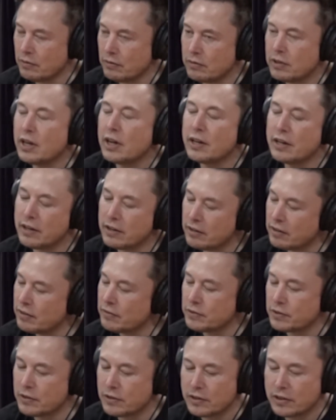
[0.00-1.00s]
Yeah,
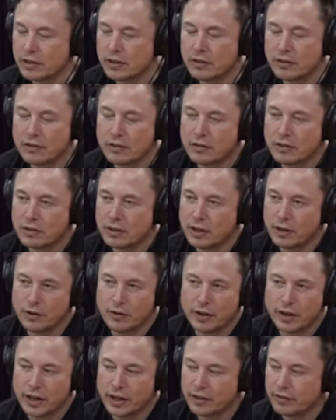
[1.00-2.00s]
absolutely.
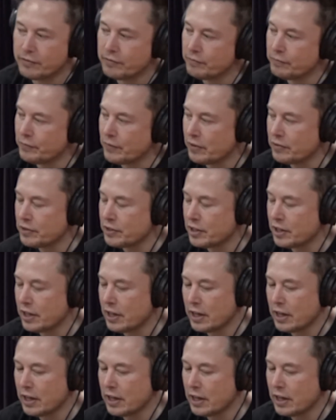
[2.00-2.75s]
Hearing, obviously.